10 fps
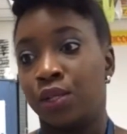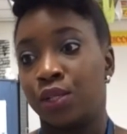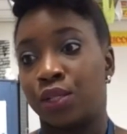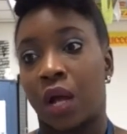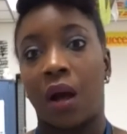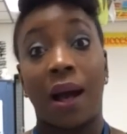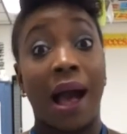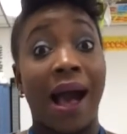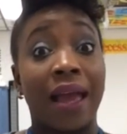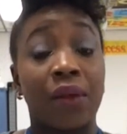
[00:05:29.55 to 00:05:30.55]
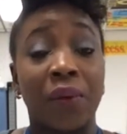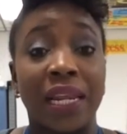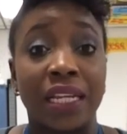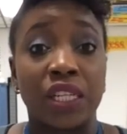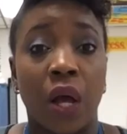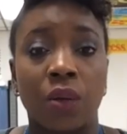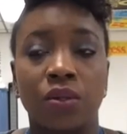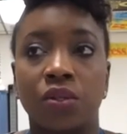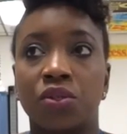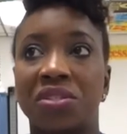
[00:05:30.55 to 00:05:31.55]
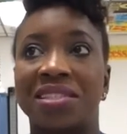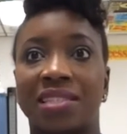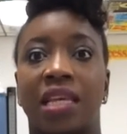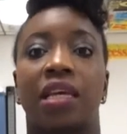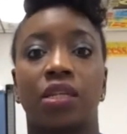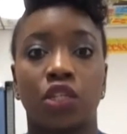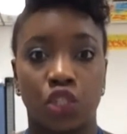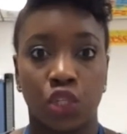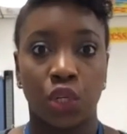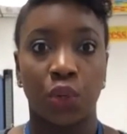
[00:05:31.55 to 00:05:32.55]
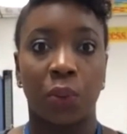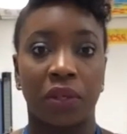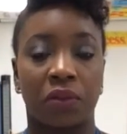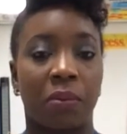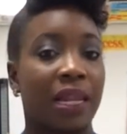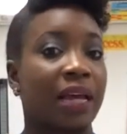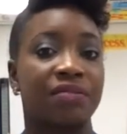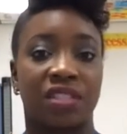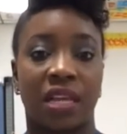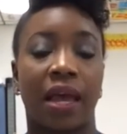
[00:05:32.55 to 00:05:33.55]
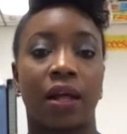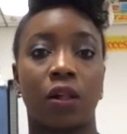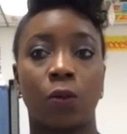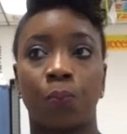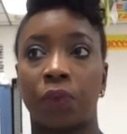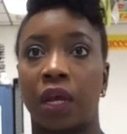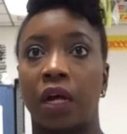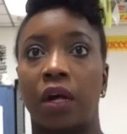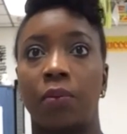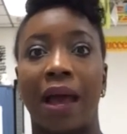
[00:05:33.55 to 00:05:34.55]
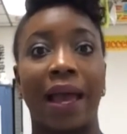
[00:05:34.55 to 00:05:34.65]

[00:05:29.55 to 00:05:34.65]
so i really don't see an issue with my lifestyle um,